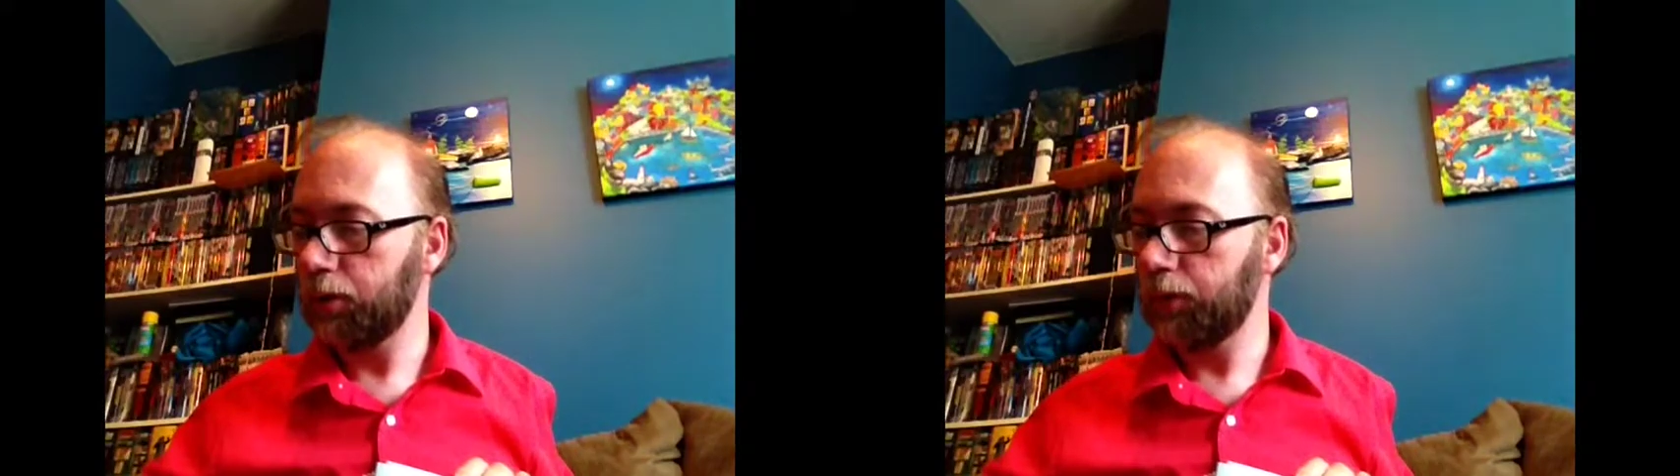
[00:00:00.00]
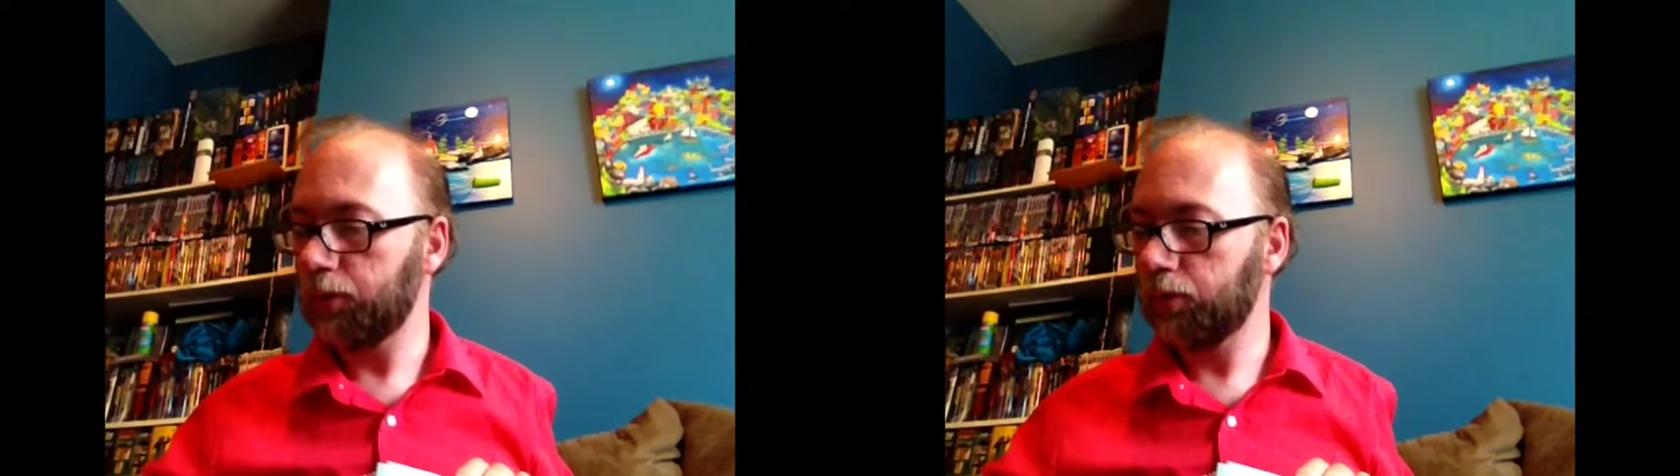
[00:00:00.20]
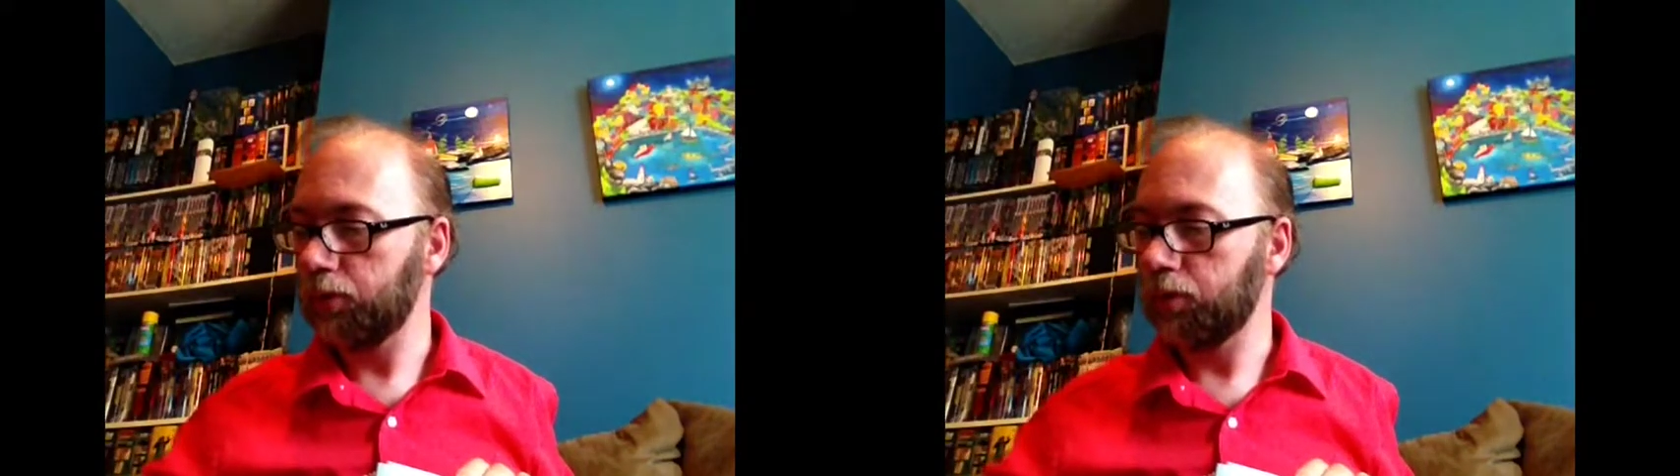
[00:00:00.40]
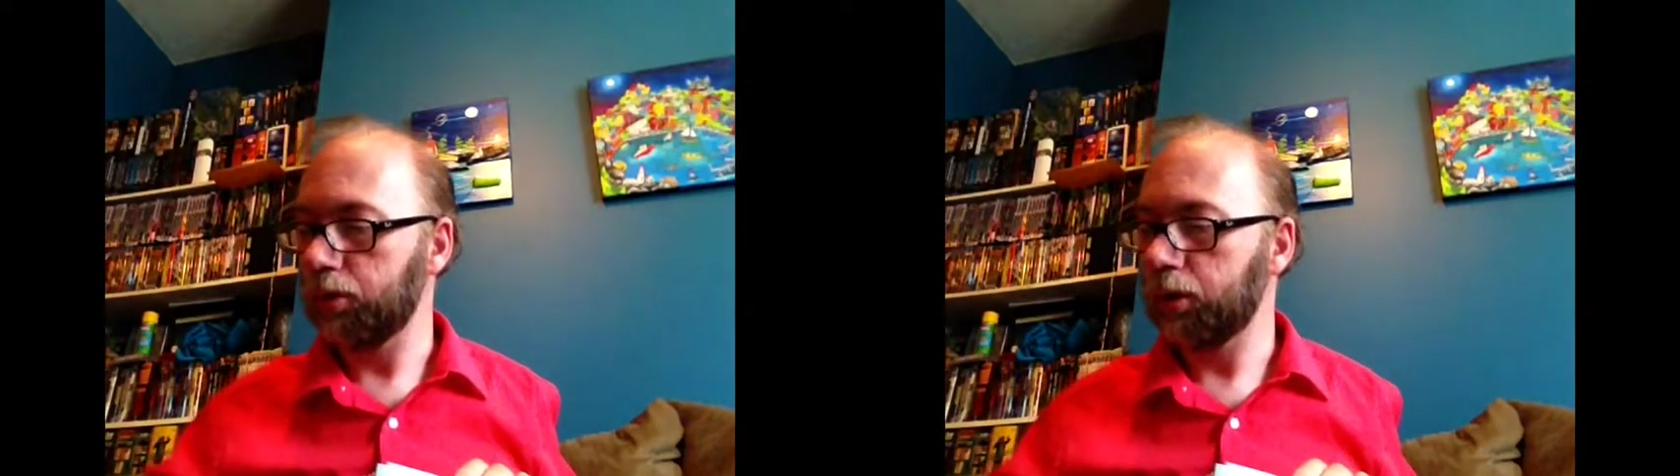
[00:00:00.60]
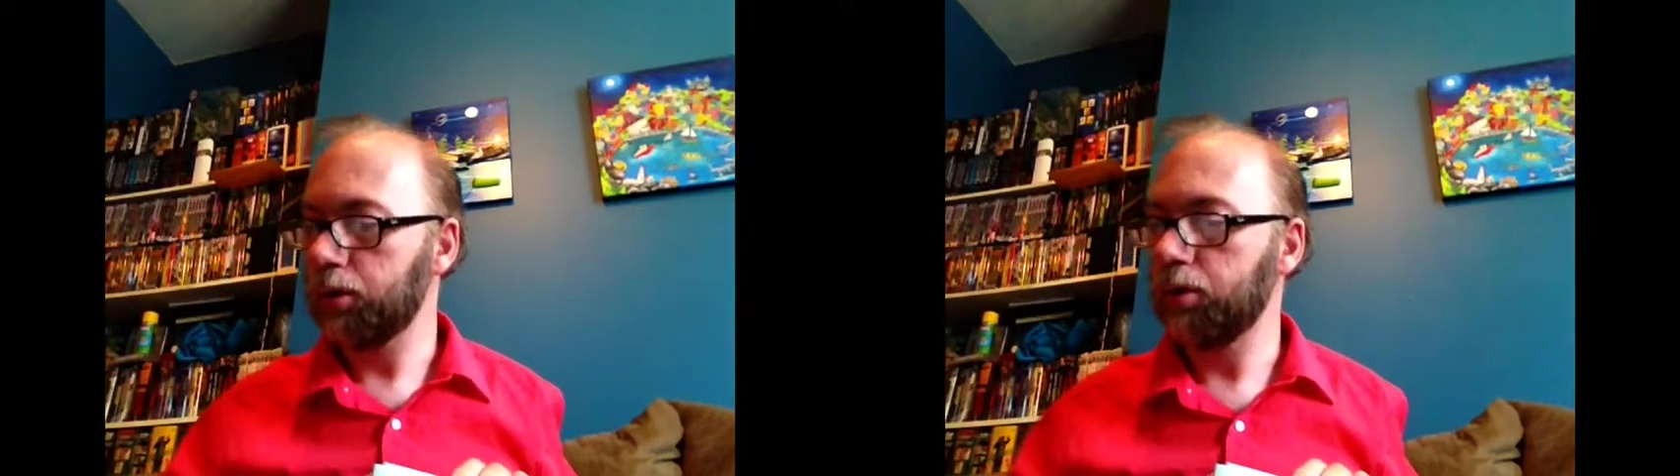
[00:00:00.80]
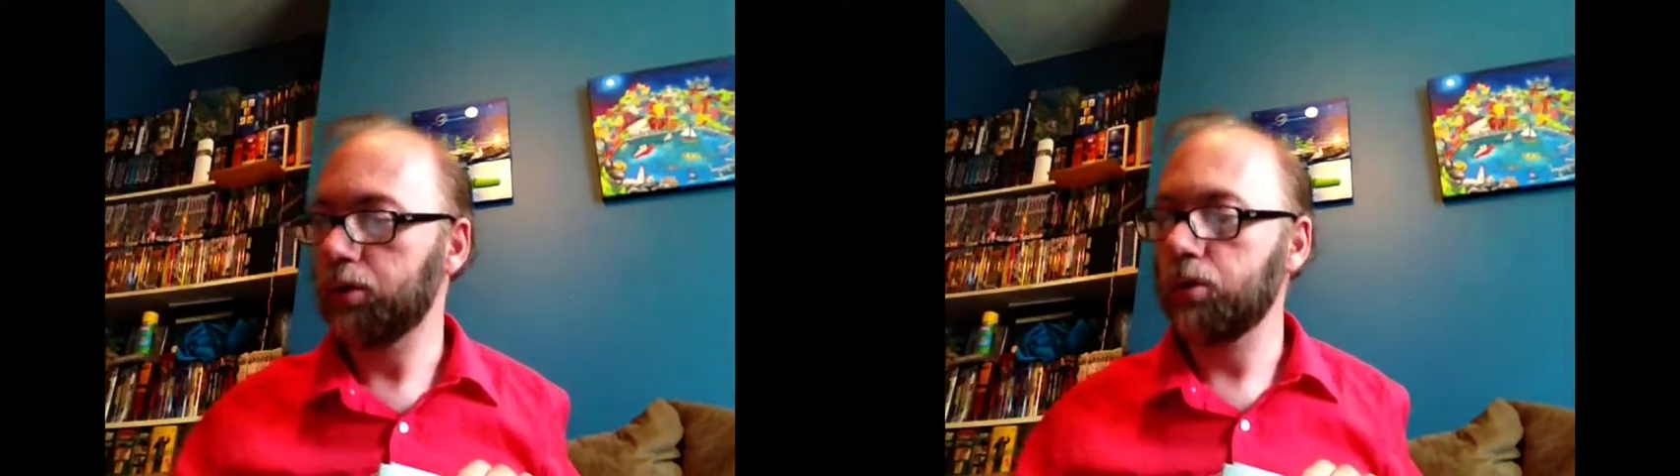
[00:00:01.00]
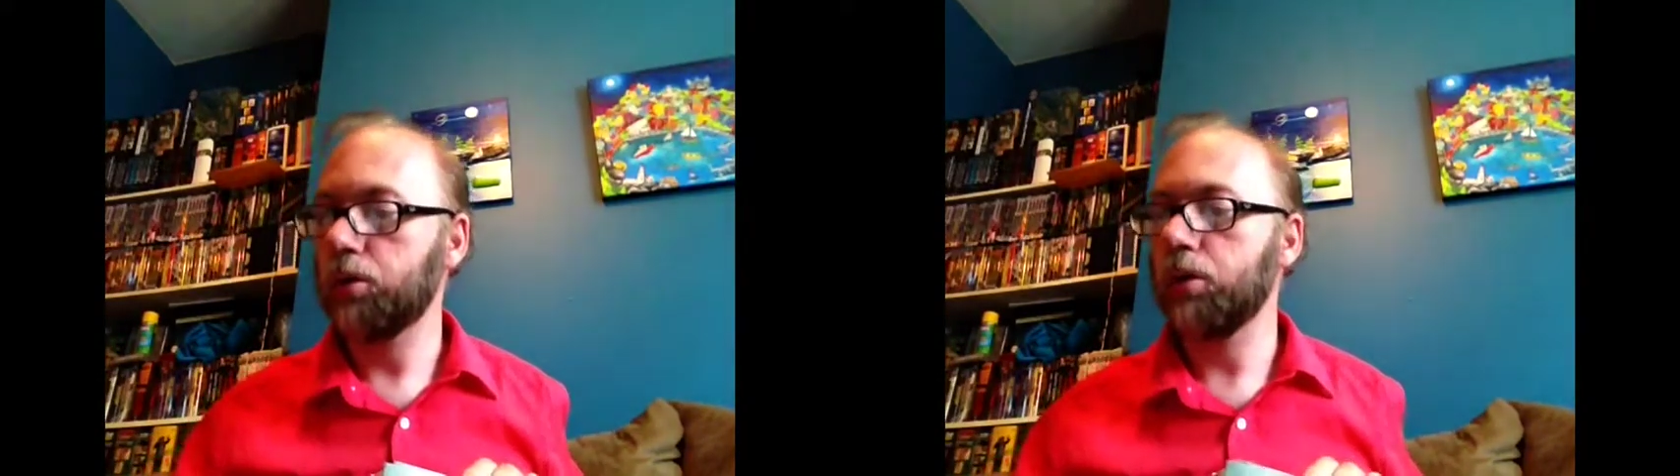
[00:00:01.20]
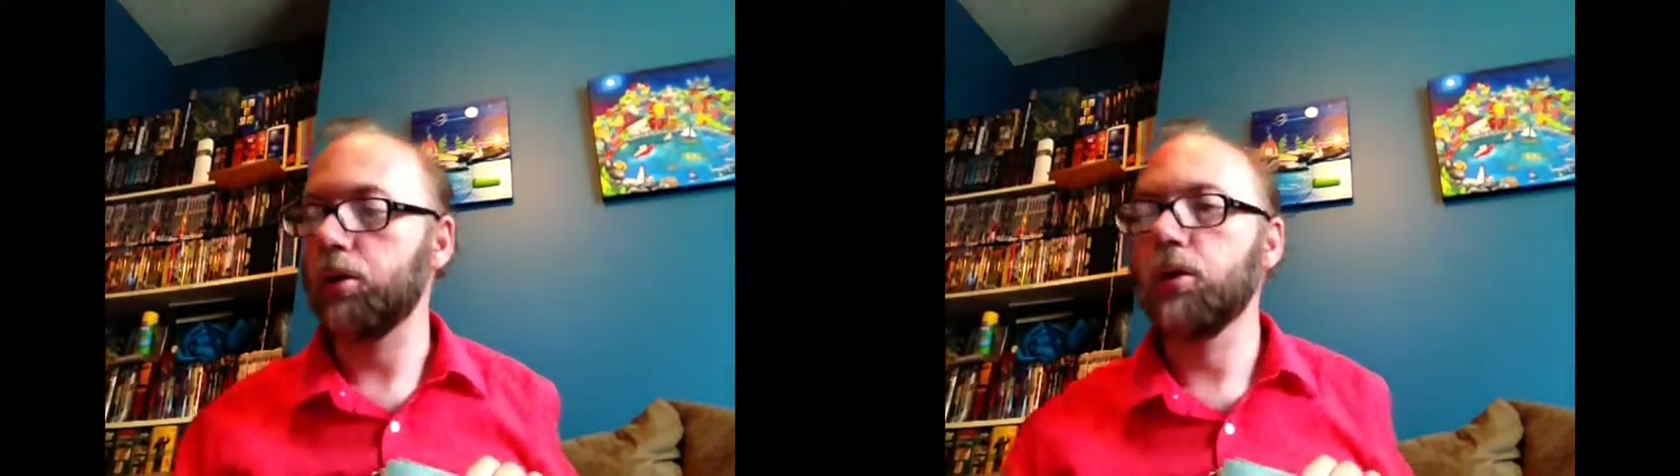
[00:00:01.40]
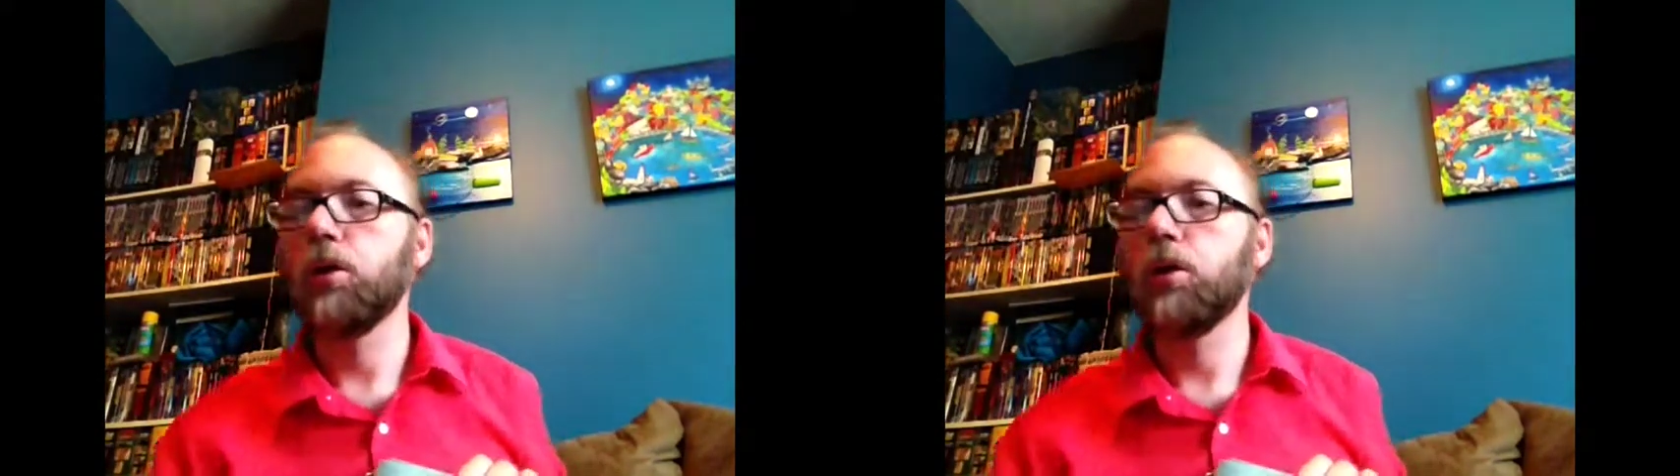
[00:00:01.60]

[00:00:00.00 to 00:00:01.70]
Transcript: never looked so good. I concur.